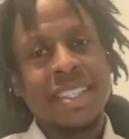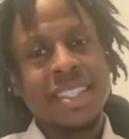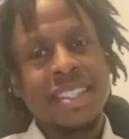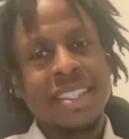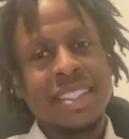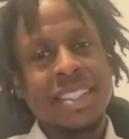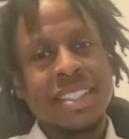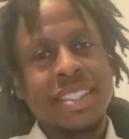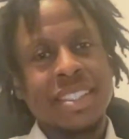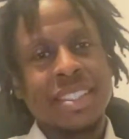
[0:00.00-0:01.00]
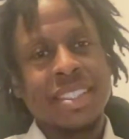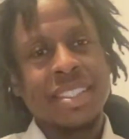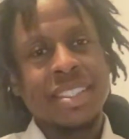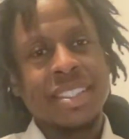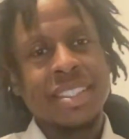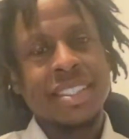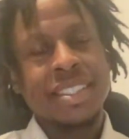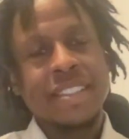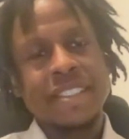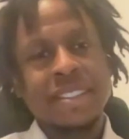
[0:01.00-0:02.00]

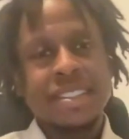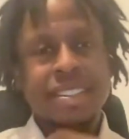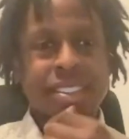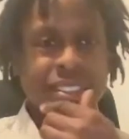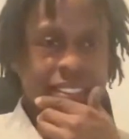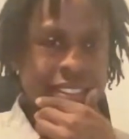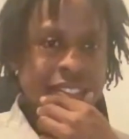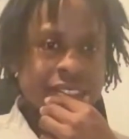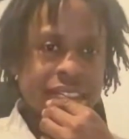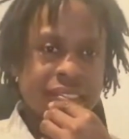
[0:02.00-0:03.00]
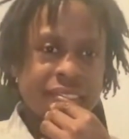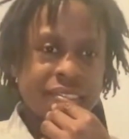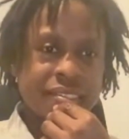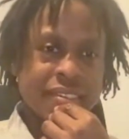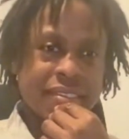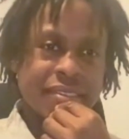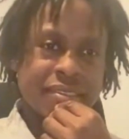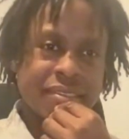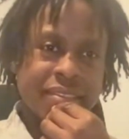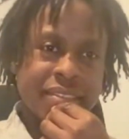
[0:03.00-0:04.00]

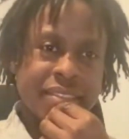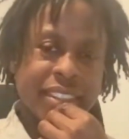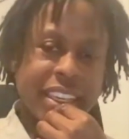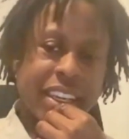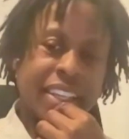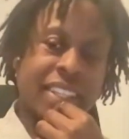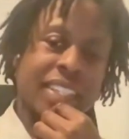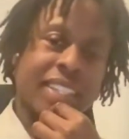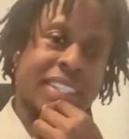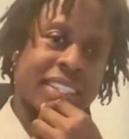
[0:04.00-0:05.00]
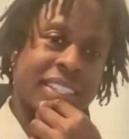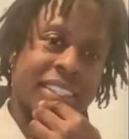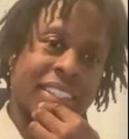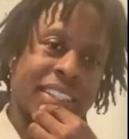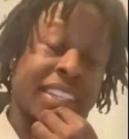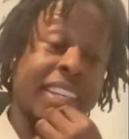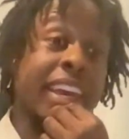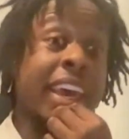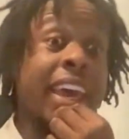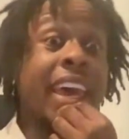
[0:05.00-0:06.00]

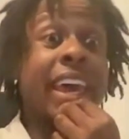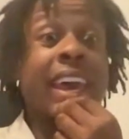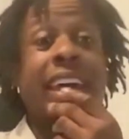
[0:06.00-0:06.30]
The person shown says nothing.